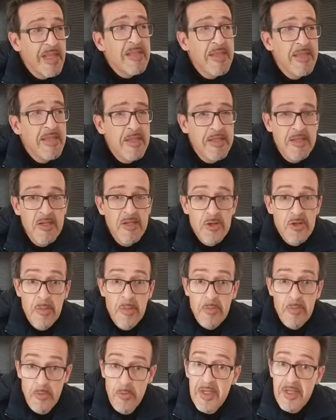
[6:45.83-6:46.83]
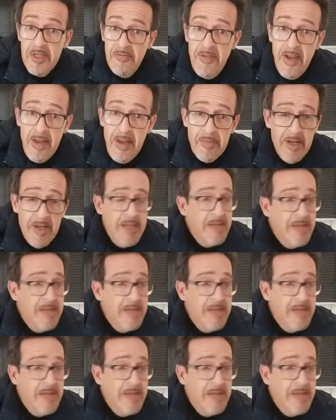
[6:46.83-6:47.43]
citizenship to his family.